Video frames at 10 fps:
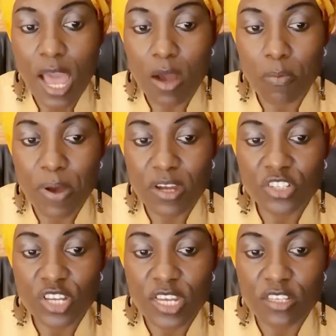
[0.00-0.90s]

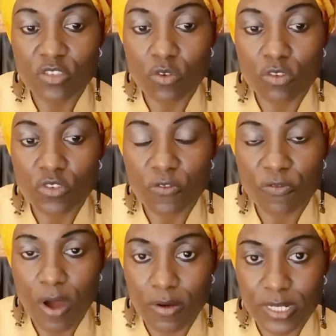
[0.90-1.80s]
acupuncture, is also
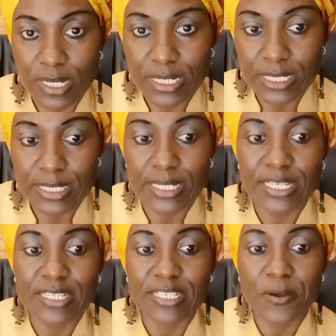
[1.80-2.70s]
found in
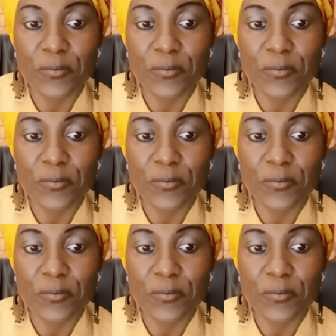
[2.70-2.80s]
cities.